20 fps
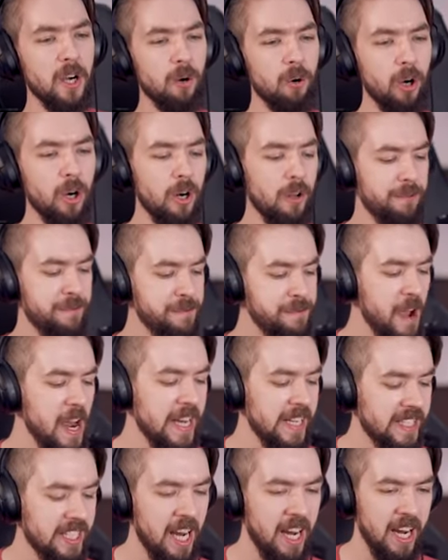We're gonna
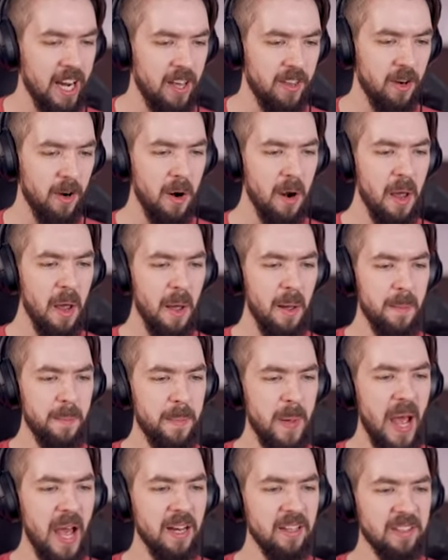fight together,
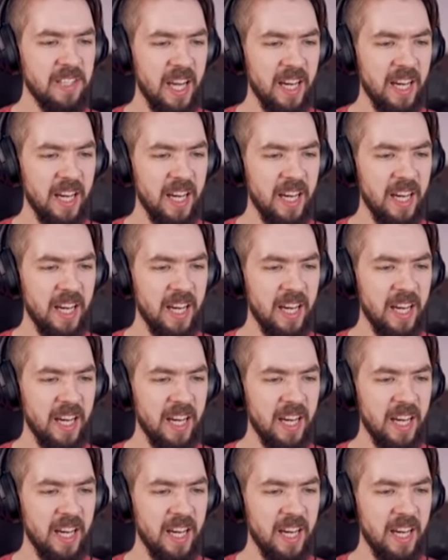band